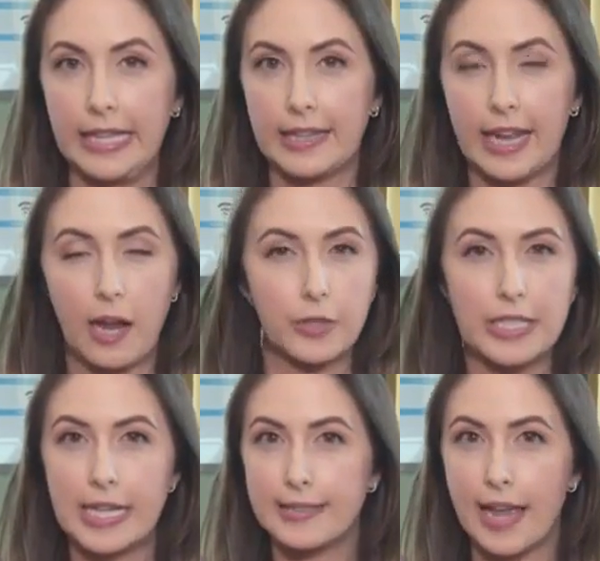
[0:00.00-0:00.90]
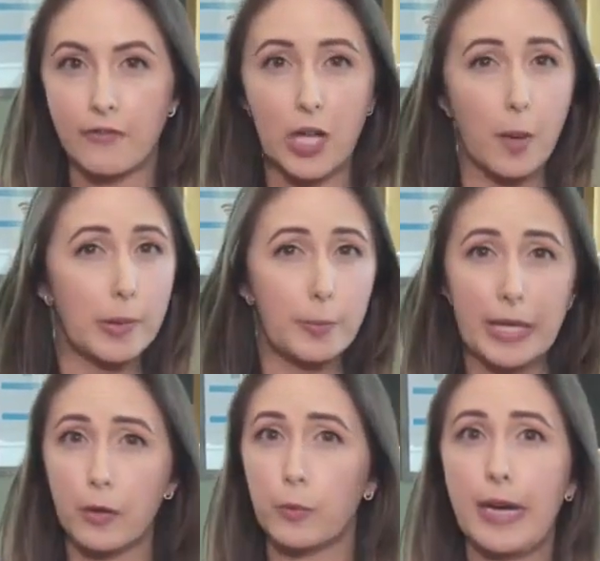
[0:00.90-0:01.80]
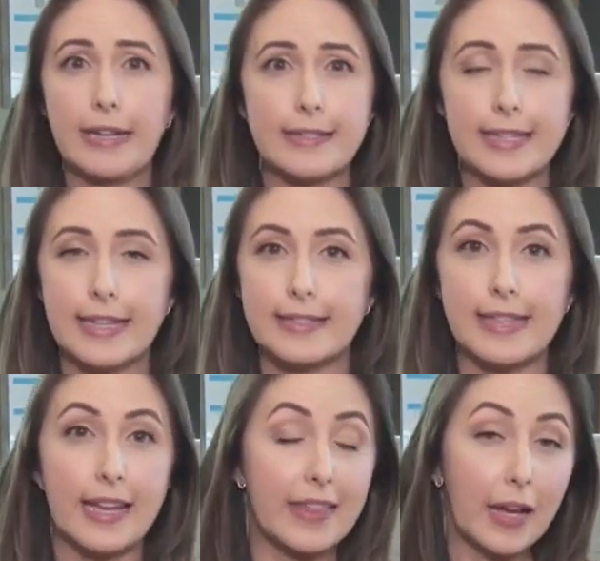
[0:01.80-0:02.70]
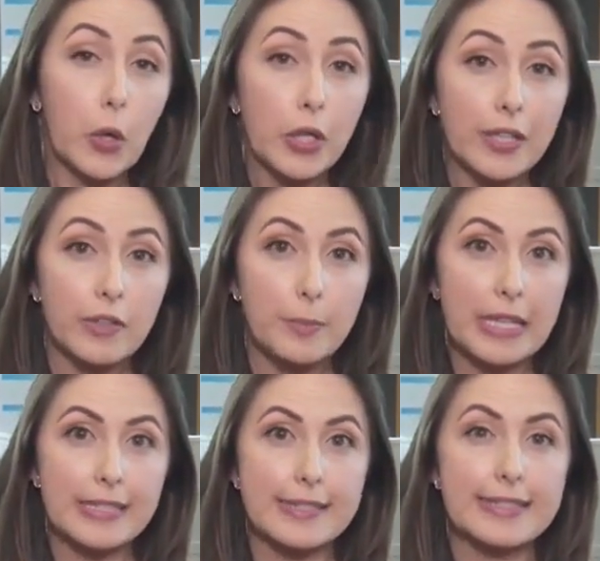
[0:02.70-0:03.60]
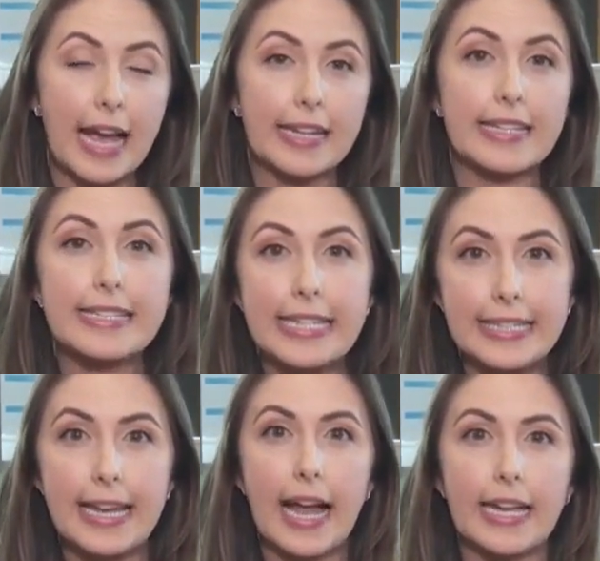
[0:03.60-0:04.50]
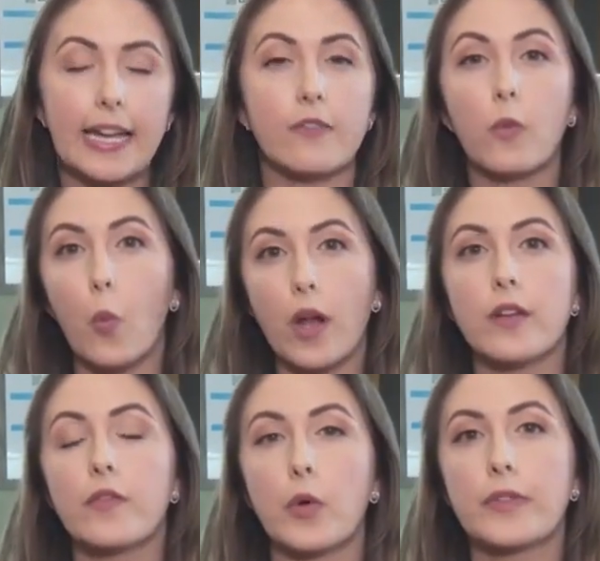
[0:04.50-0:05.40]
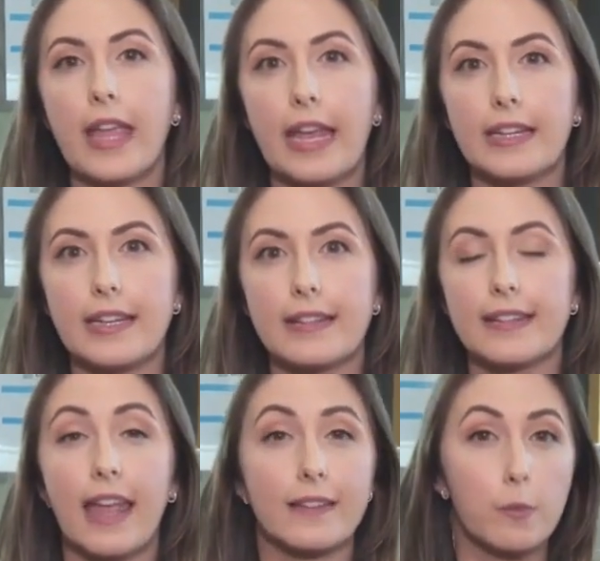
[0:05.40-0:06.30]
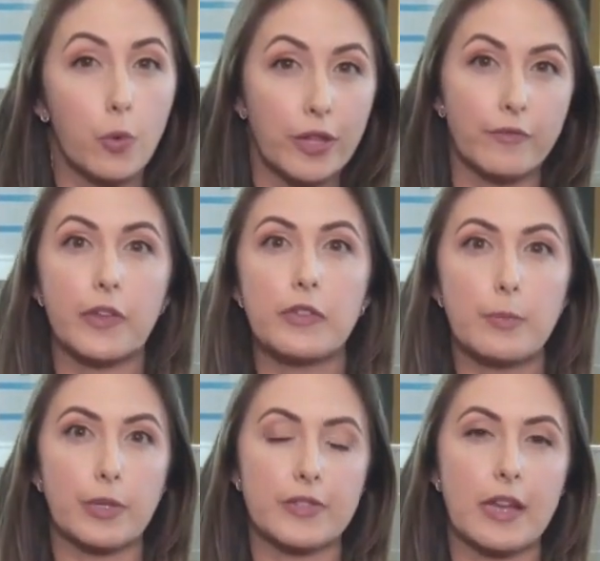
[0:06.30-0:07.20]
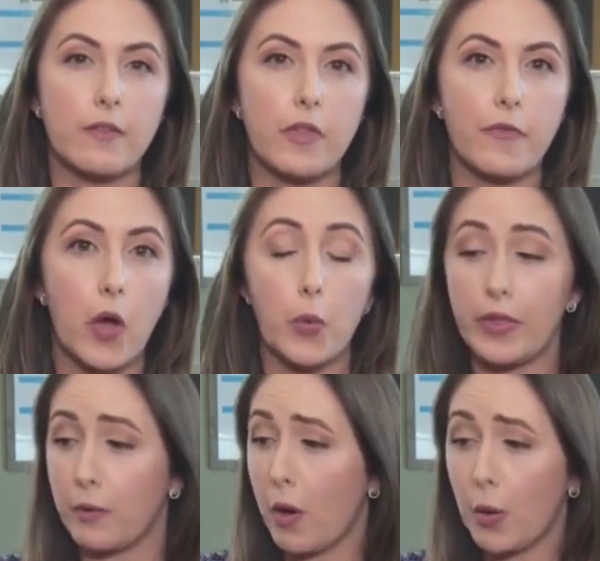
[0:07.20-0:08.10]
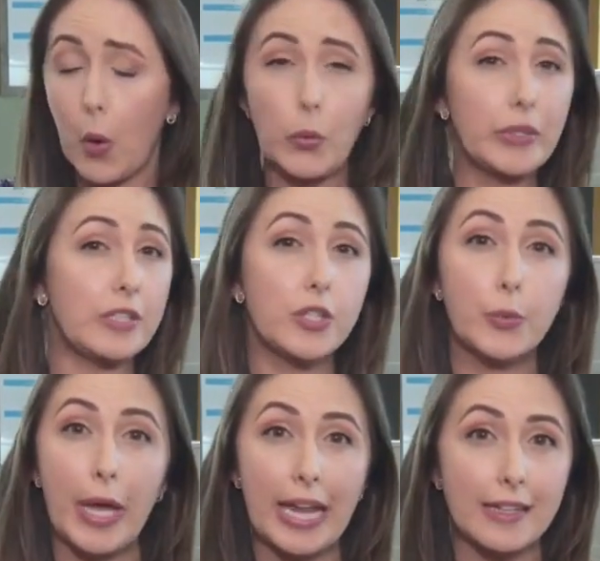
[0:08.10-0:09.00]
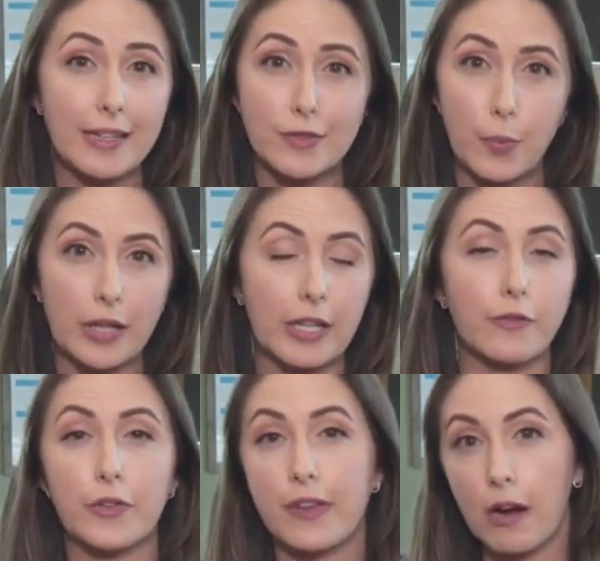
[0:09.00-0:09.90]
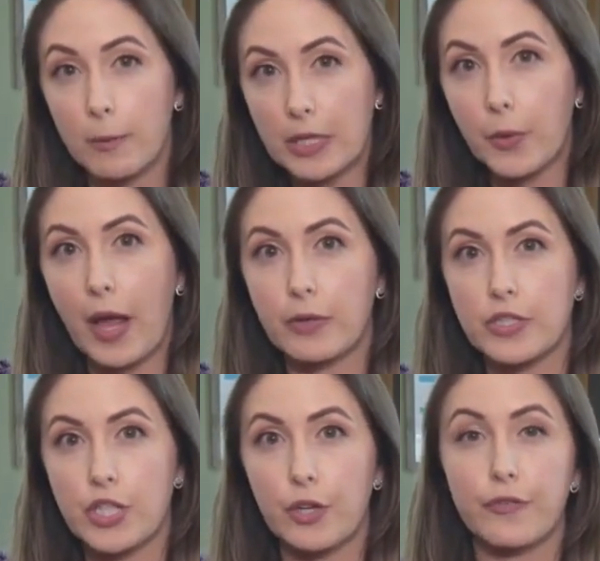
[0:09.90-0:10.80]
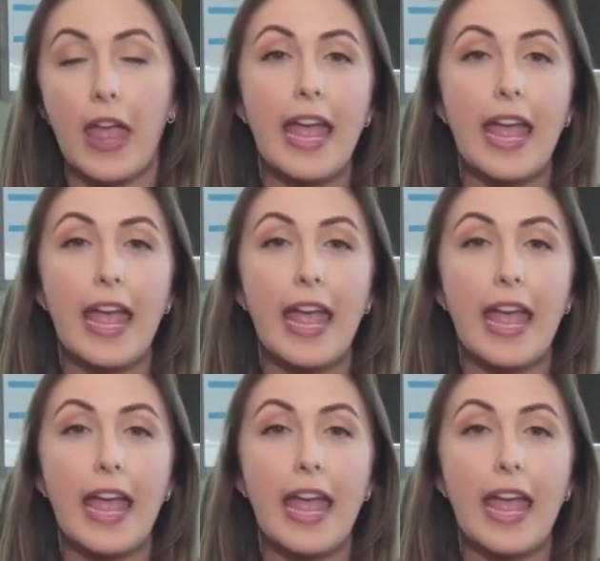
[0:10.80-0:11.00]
The county does have a couple big races that could even be decided tonight if one of those candidates gets more than 50% of the vote. There are only two candidates running for Sacramento County Sheriff